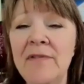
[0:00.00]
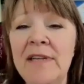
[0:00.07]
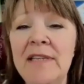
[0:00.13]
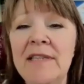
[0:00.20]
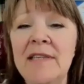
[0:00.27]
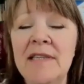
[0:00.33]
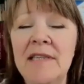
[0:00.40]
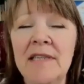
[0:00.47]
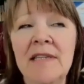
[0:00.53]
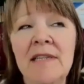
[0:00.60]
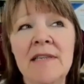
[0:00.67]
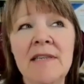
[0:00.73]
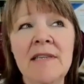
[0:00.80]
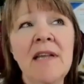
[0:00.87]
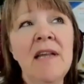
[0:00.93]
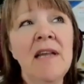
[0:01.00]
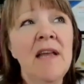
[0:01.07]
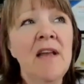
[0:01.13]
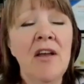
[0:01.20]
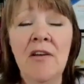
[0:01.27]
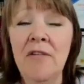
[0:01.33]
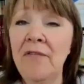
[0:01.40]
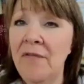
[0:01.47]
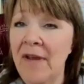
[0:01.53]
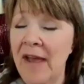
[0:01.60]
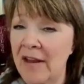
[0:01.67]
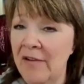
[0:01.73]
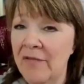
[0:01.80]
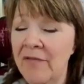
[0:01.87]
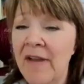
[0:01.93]
for instance, a
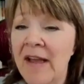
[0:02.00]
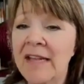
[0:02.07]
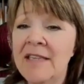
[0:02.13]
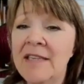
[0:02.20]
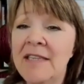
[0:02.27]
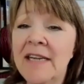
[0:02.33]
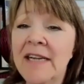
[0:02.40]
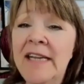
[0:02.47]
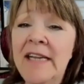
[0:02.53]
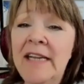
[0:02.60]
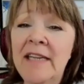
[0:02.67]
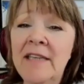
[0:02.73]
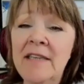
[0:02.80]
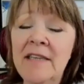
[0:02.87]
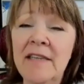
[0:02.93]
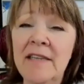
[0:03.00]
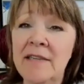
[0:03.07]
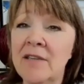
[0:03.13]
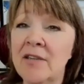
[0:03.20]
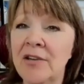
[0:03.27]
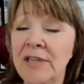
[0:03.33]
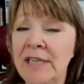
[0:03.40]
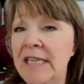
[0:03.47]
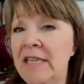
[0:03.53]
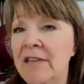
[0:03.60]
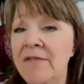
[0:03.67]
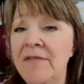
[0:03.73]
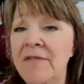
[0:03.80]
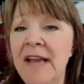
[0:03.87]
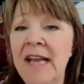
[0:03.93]
fat fast diet, a
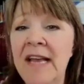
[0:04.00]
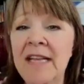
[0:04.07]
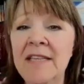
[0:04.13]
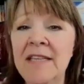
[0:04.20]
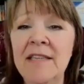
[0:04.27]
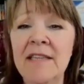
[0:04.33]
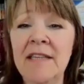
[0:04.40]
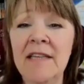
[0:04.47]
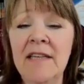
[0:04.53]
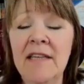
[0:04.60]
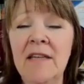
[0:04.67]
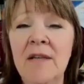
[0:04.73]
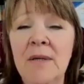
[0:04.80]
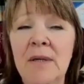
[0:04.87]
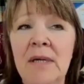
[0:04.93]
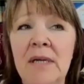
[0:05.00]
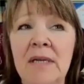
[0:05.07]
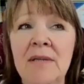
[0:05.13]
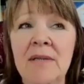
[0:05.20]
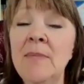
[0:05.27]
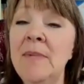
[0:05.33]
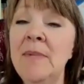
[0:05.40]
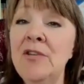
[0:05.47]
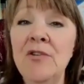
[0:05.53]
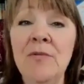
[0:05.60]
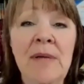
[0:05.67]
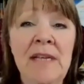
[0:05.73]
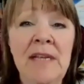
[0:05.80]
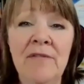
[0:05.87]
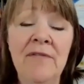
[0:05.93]
sardine fast, some
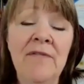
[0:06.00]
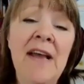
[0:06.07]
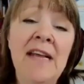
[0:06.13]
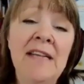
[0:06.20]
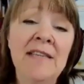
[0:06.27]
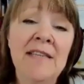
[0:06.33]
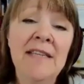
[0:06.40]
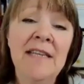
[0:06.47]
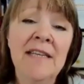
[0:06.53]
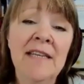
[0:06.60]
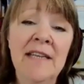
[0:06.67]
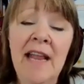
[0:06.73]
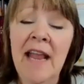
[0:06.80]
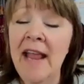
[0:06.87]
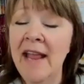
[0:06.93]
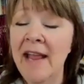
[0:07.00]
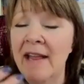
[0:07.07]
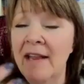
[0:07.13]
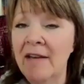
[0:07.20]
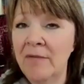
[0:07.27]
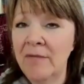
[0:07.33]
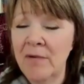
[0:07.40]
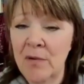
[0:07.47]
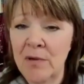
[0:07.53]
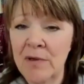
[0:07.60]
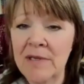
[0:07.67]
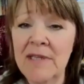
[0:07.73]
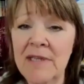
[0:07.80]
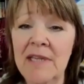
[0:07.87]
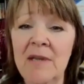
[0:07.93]
intermittent fasting, and of
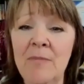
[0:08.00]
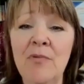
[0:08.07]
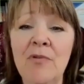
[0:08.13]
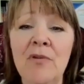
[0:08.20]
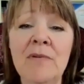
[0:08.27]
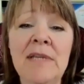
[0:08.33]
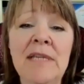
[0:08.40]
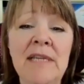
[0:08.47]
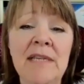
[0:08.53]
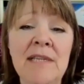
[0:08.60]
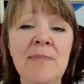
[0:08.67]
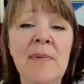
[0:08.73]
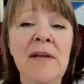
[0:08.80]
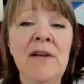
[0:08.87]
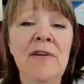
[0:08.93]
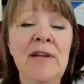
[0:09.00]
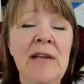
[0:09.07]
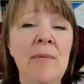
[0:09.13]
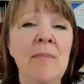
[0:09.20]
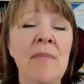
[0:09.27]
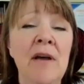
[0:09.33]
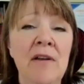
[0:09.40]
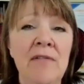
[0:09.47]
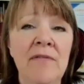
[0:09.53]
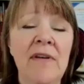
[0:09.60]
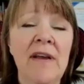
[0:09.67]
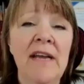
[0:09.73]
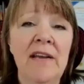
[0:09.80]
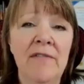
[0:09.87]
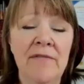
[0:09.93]
course, the protein sparing
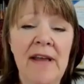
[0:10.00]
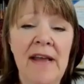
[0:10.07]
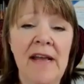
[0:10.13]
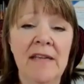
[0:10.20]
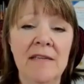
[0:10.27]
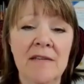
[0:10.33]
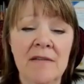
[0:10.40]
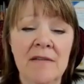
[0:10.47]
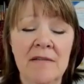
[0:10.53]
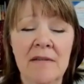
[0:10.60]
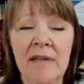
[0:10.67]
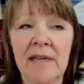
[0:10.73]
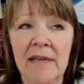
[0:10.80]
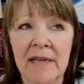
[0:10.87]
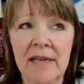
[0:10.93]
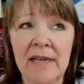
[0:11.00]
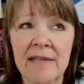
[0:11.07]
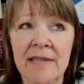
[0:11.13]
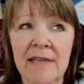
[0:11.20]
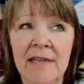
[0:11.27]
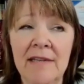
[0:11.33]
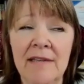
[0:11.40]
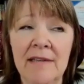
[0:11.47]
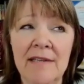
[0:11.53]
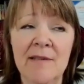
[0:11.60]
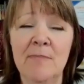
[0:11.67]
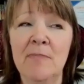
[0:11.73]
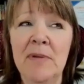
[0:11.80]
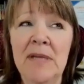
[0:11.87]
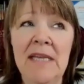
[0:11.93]
modified fast. And like I said,
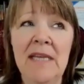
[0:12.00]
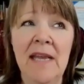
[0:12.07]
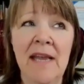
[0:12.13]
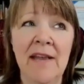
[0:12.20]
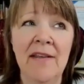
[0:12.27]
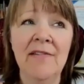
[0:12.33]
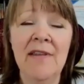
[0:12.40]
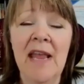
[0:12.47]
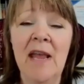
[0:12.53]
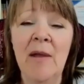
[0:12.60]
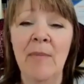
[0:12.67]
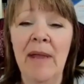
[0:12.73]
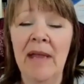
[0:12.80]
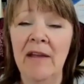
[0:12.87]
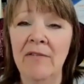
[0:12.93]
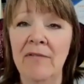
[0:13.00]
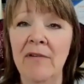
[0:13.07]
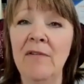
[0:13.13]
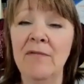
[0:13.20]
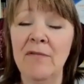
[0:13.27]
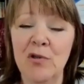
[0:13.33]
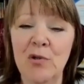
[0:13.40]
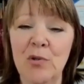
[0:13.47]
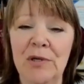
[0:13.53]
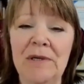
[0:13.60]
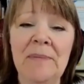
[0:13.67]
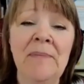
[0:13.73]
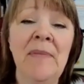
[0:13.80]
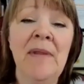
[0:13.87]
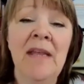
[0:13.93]
it's PSMF for
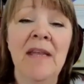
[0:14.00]
short.